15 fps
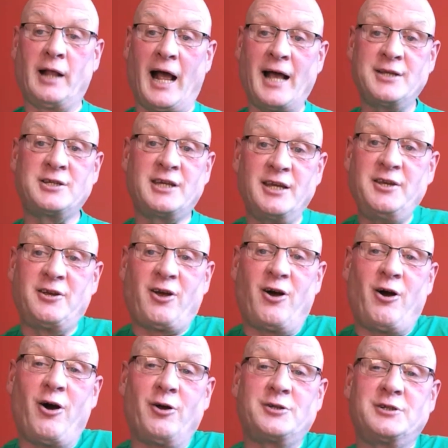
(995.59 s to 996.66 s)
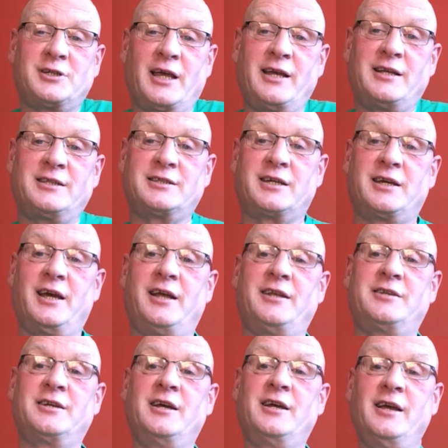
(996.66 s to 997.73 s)
as a kid, you can't hardly say to
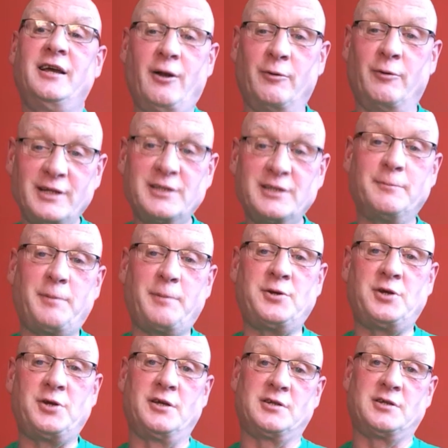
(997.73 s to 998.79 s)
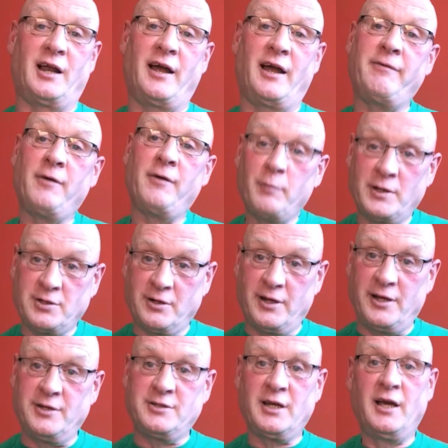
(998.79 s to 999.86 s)
kids, you know, this is the best years of life, which it
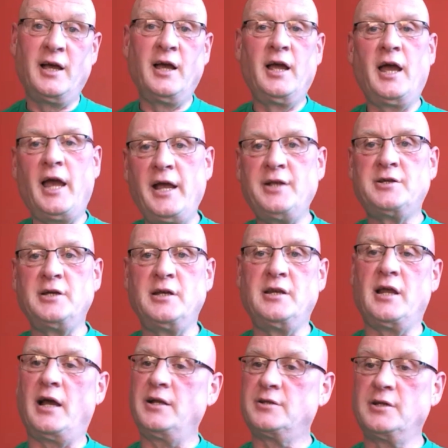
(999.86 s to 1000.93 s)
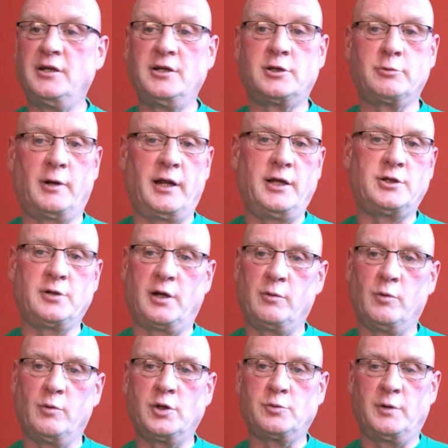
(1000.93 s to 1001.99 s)
is, 18, 19, 20,
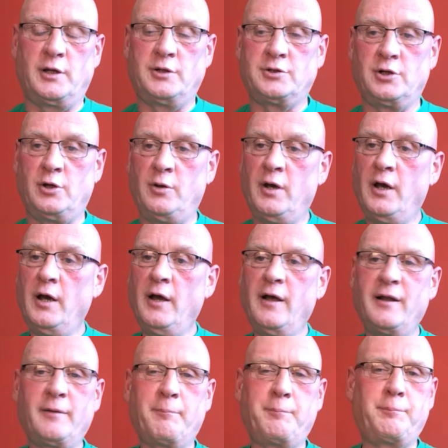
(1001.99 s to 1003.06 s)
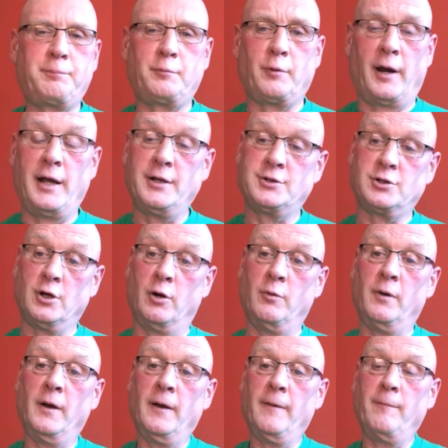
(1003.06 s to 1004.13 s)
21, 22. Great.
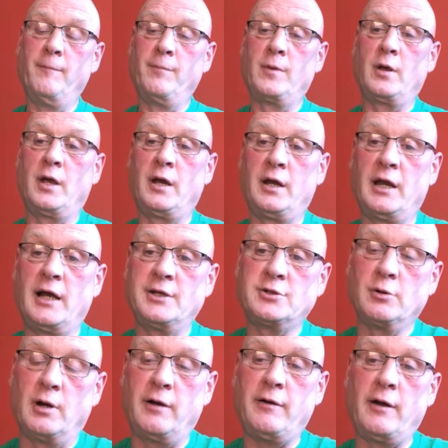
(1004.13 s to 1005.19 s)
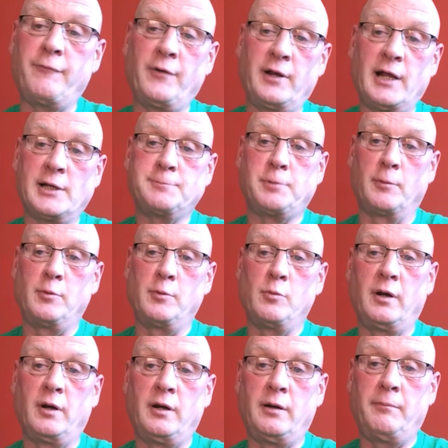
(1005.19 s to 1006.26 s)
So I think that's probably one
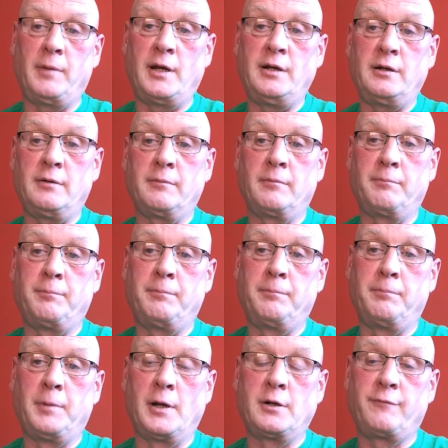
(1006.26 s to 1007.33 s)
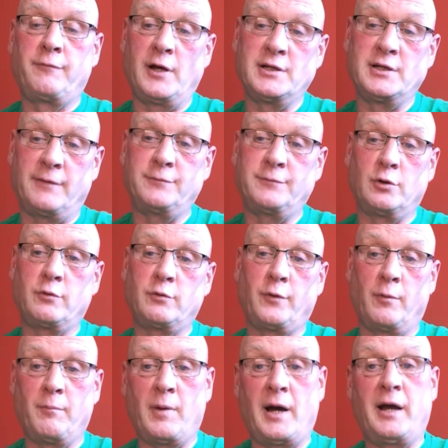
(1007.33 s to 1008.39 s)
of the main big things I've took
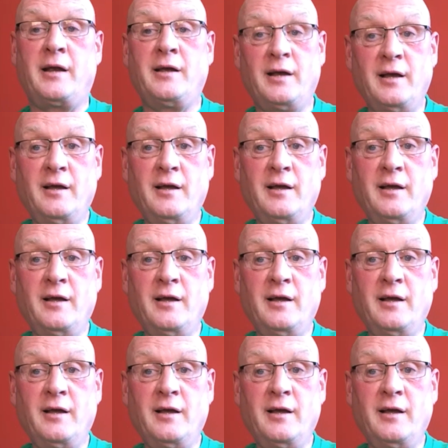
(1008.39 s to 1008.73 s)
from my